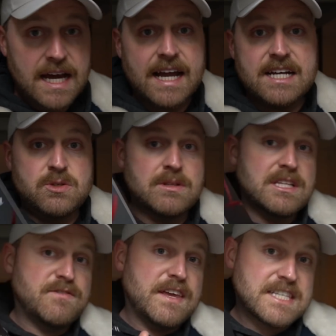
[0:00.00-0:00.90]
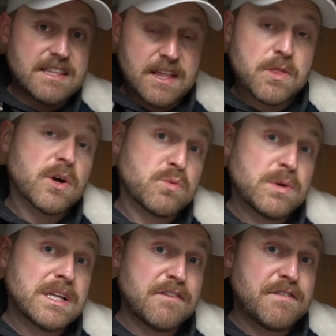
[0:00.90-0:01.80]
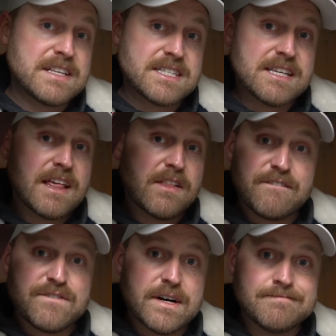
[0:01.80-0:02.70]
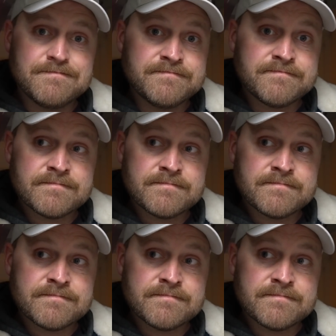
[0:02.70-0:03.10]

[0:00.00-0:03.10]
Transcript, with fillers: I got two of these fancy. They look really fancy. They look fun.